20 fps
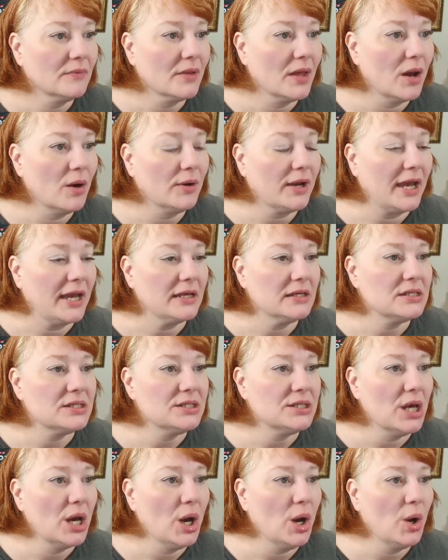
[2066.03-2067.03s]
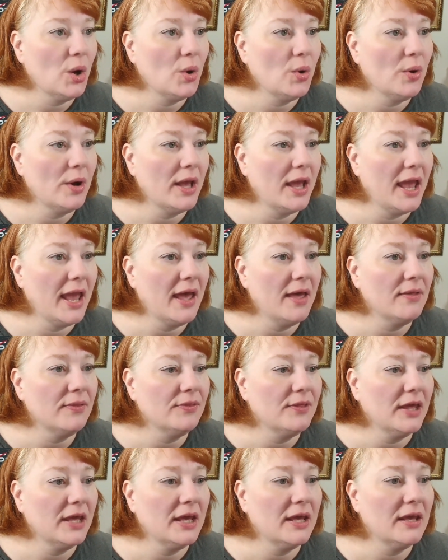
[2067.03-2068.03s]
Okay, so, and
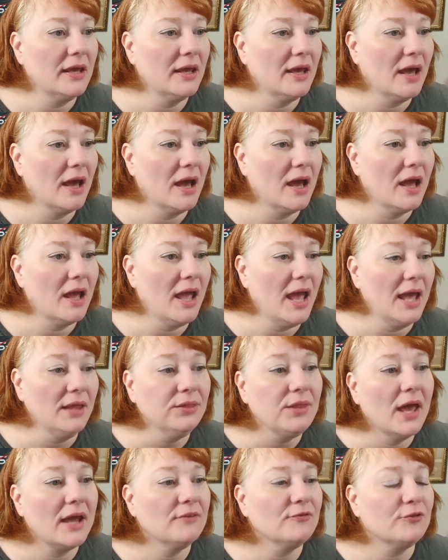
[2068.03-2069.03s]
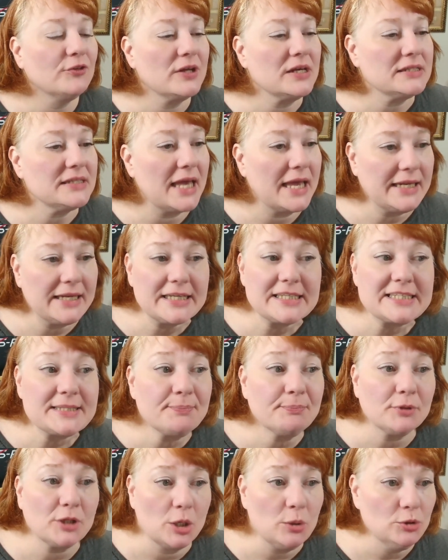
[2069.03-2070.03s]
the headline for this, an
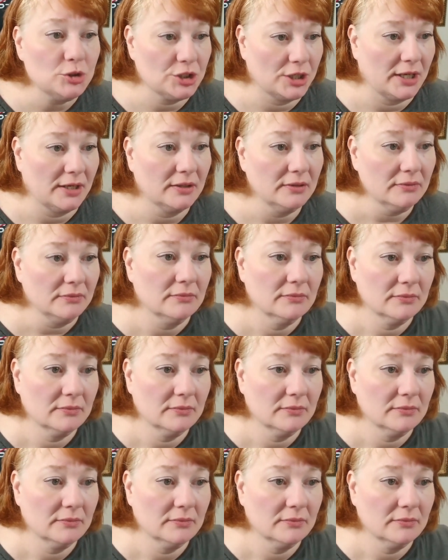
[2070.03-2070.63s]
explosion.